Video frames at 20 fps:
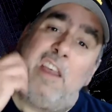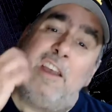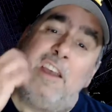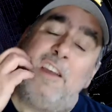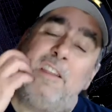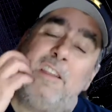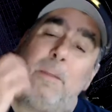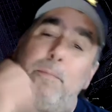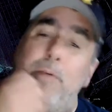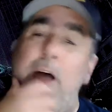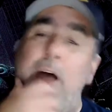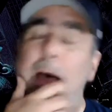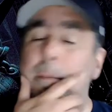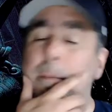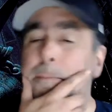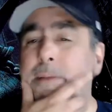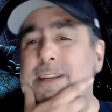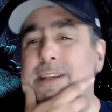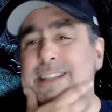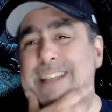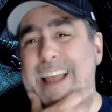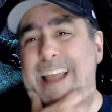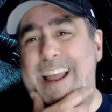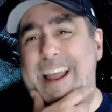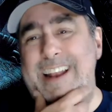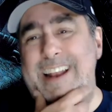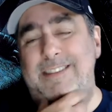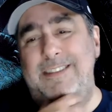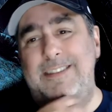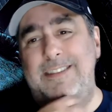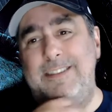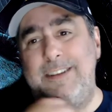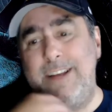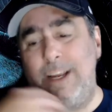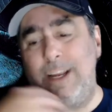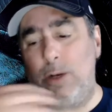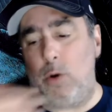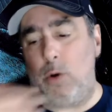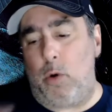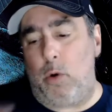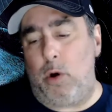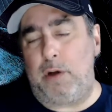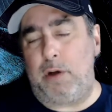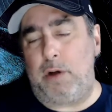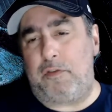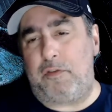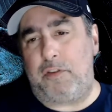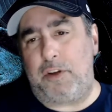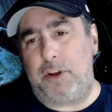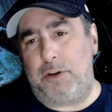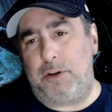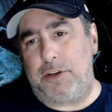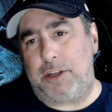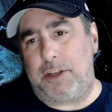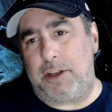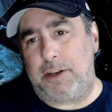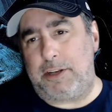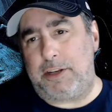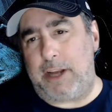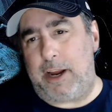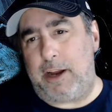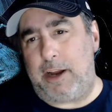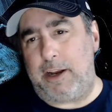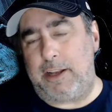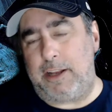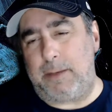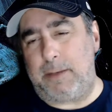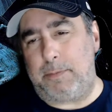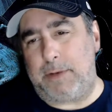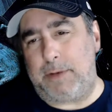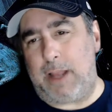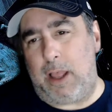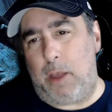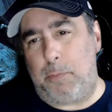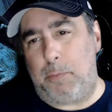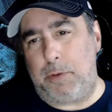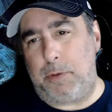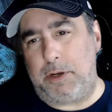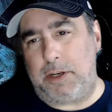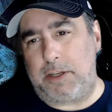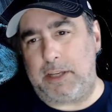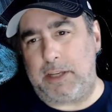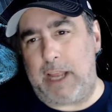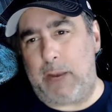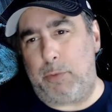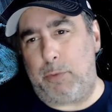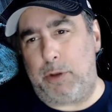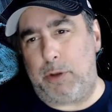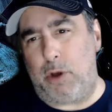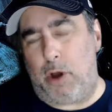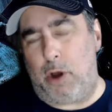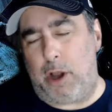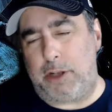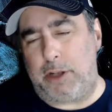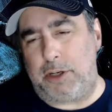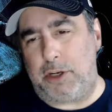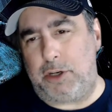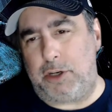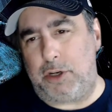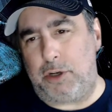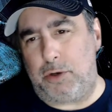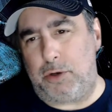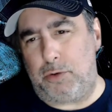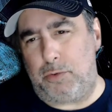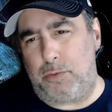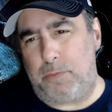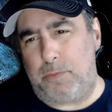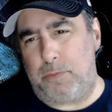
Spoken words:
The problem is that in order for utilitarianism to help you decide what you ought to do,